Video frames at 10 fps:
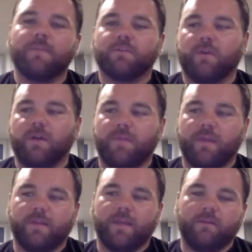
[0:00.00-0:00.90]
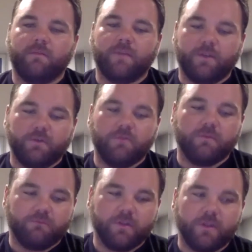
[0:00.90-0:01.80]
So I think they do
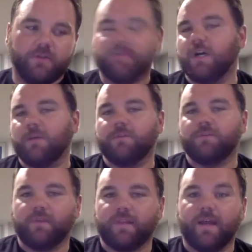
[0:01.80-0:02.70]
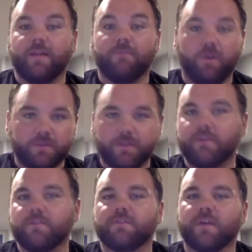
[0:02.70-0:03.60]
a really good job of doing that and
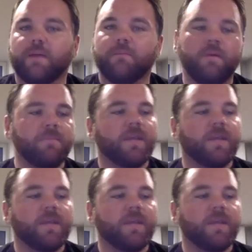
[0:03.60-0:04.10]
volunteering their time.